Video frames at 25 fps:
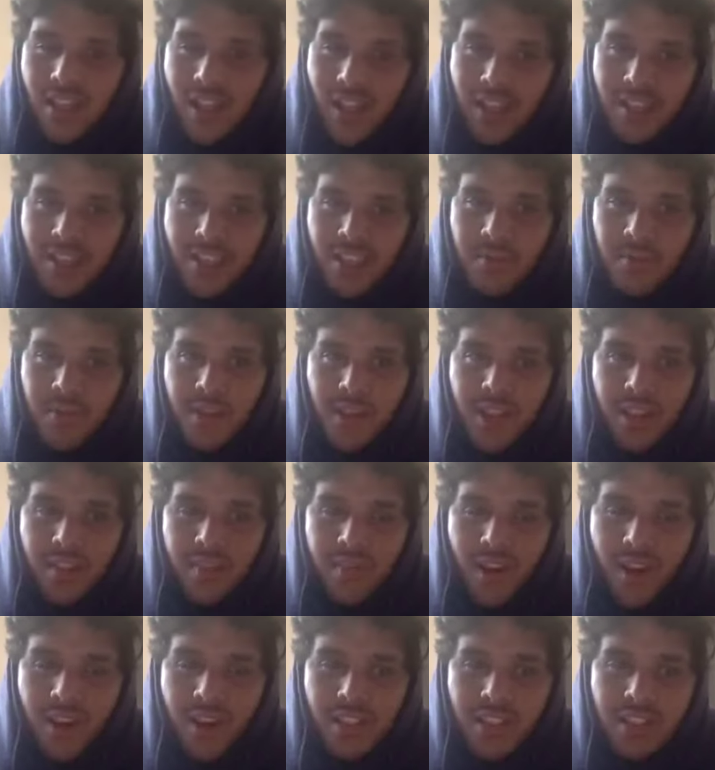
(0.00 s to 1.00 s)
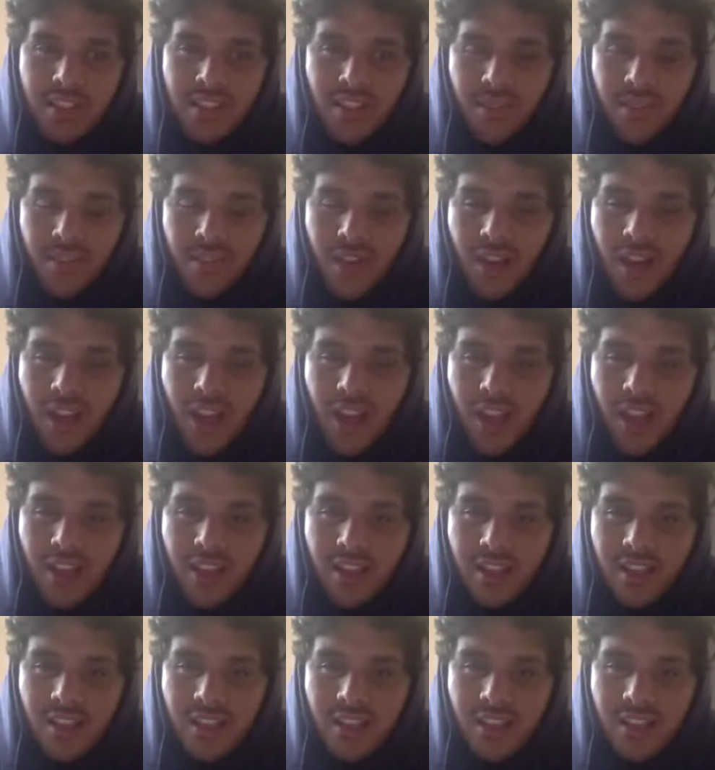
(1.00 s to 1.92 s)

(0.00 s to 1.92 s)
I just been like finding stuff online.